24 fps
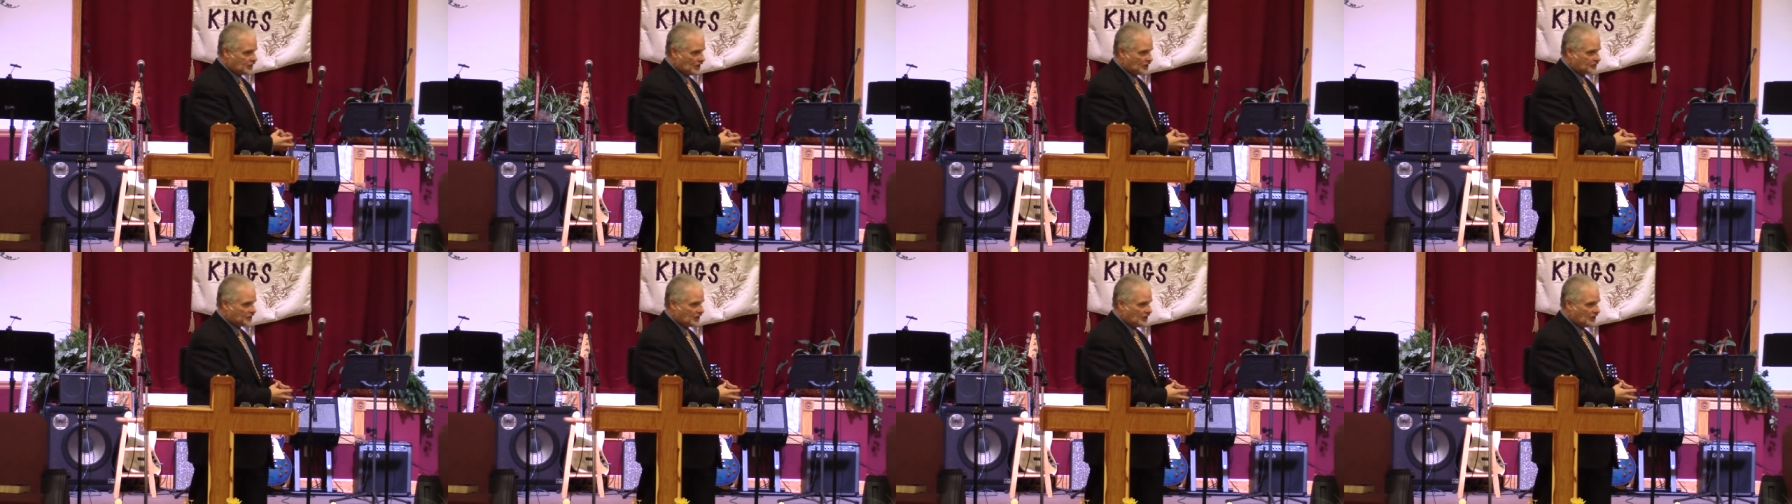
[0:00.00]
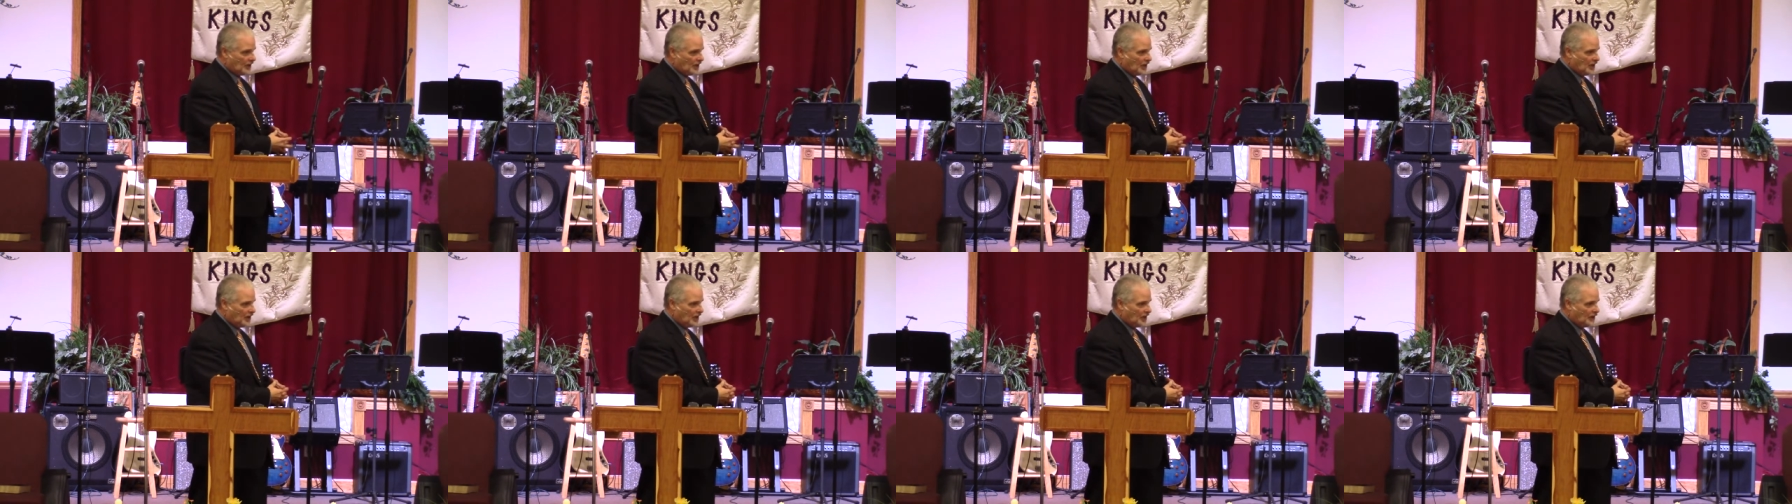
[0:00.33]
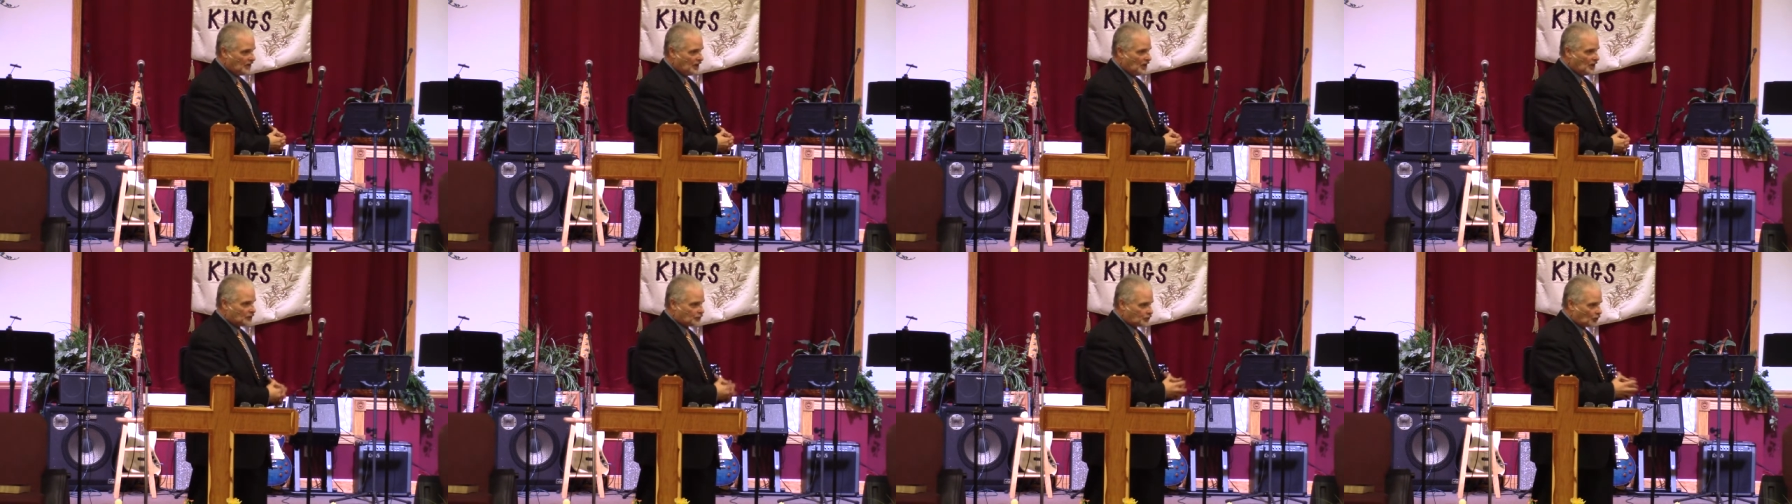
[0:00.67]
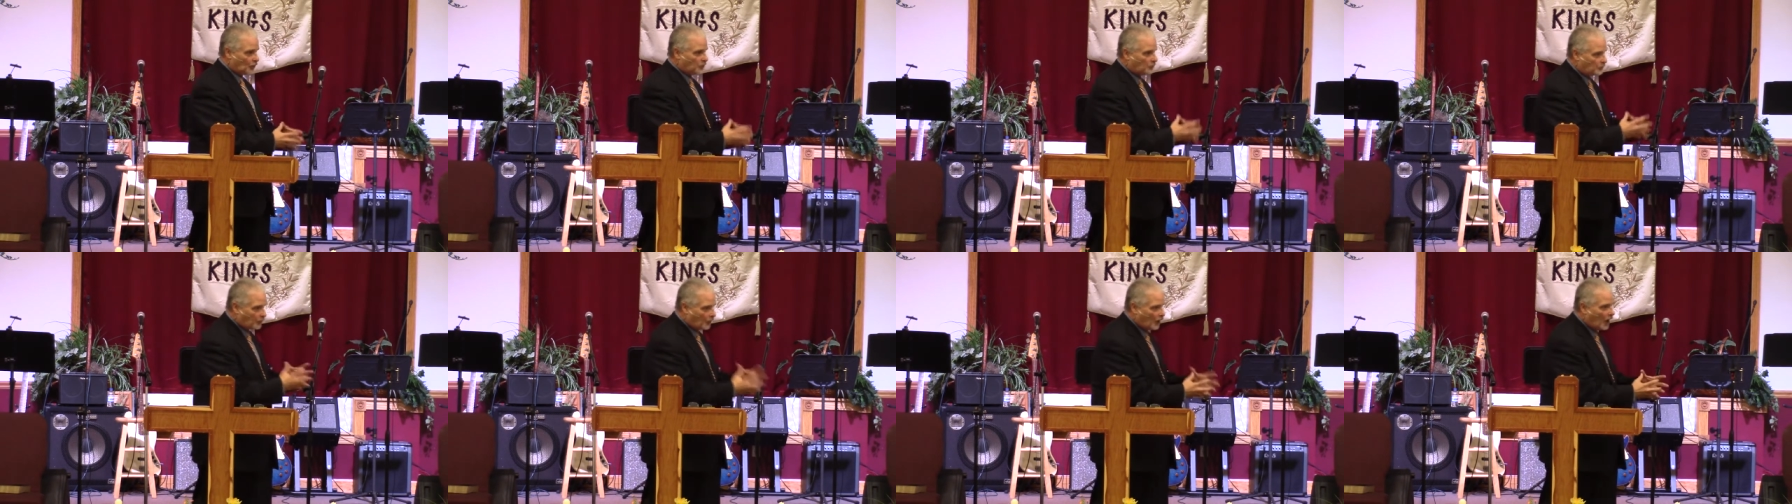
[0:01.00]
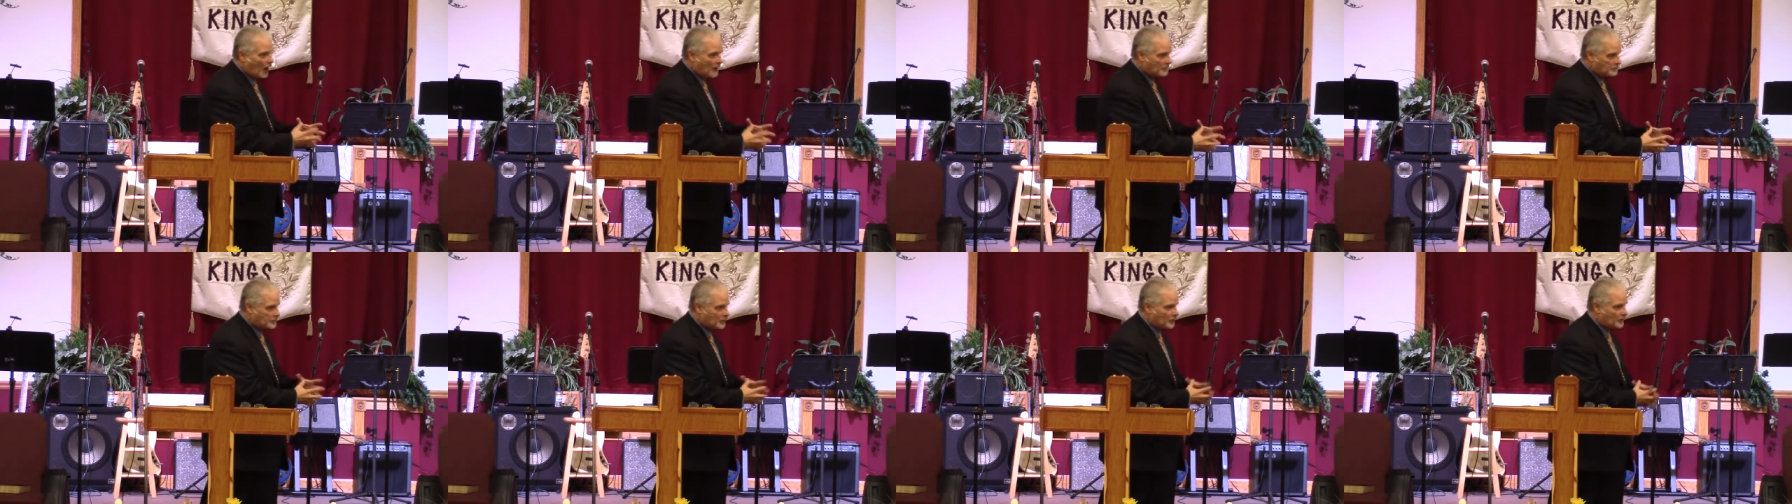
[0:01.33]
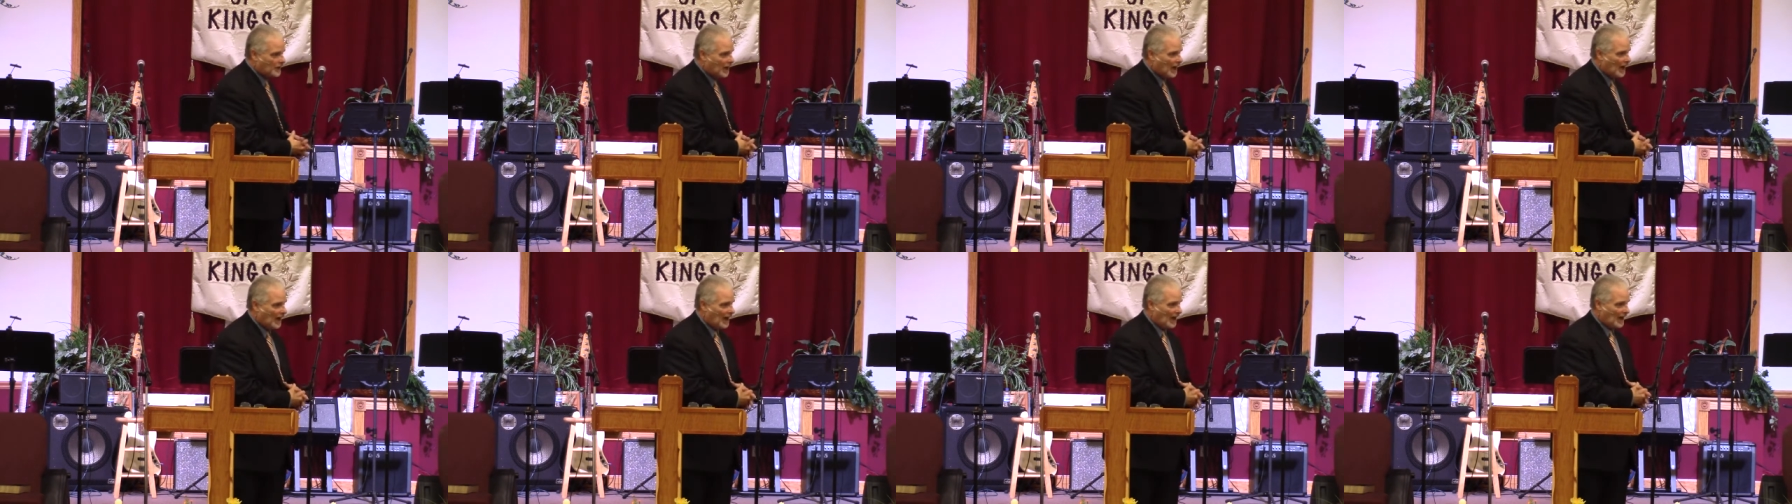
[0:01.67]
that they need. So, proper
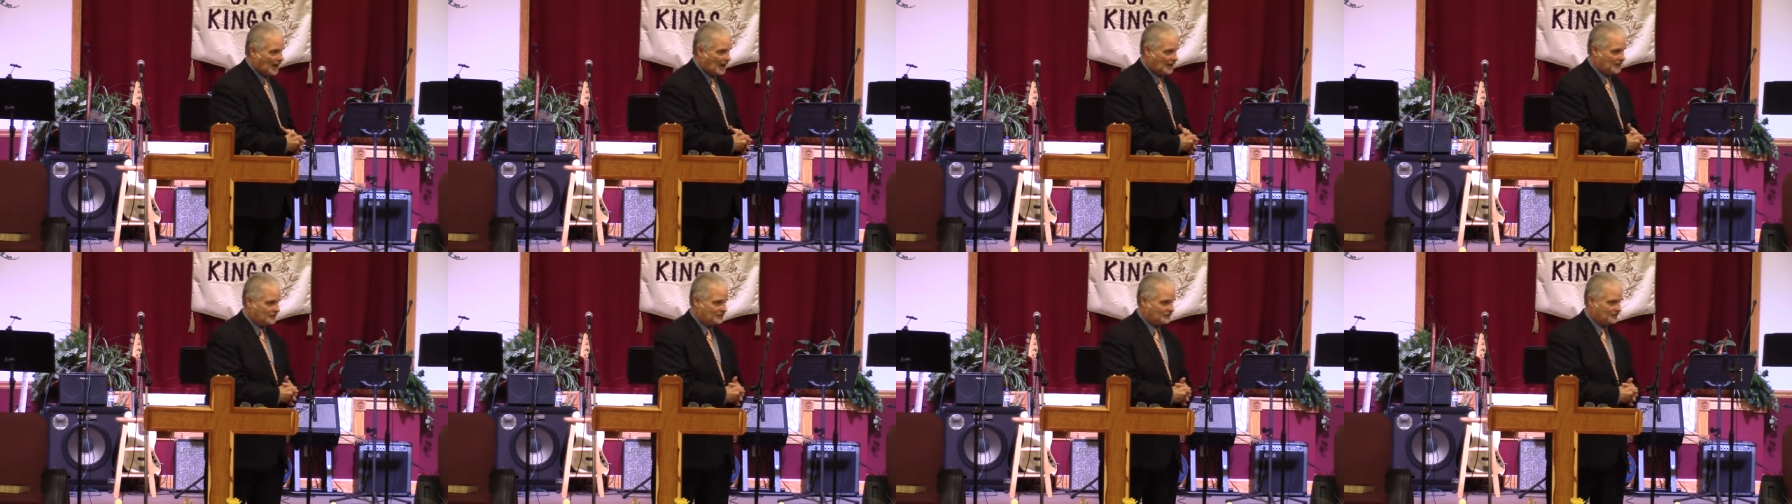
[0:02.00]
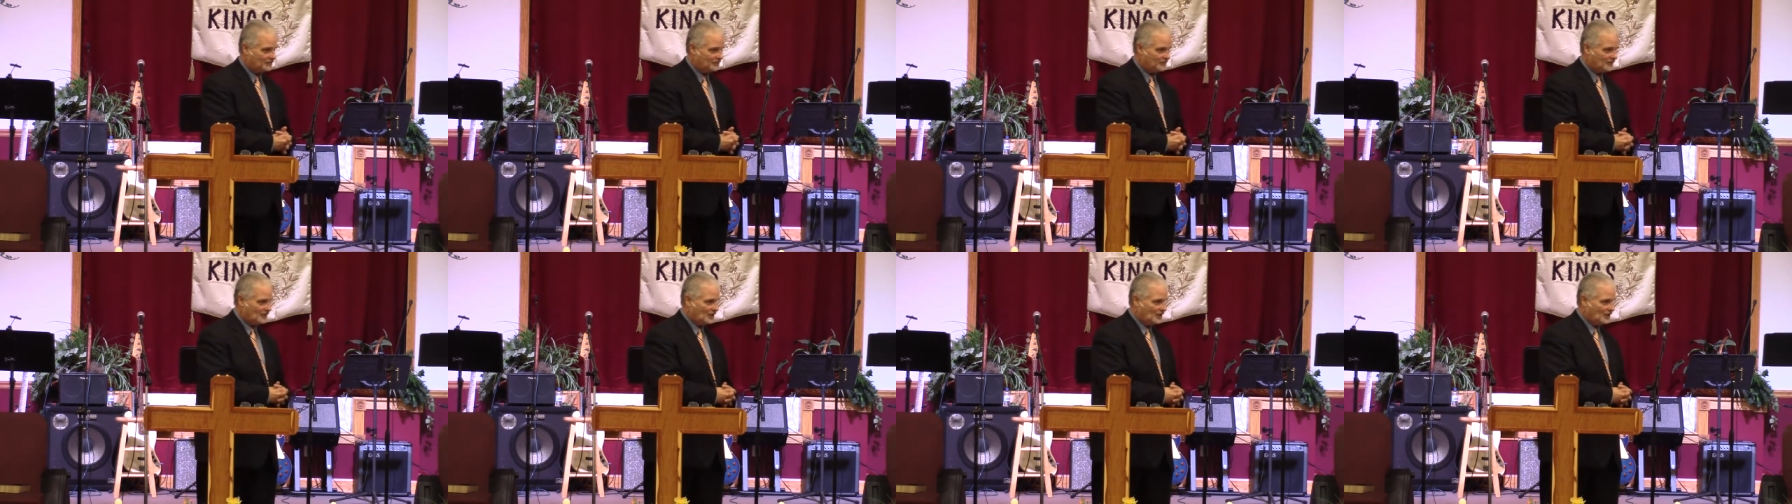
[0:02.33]
diet.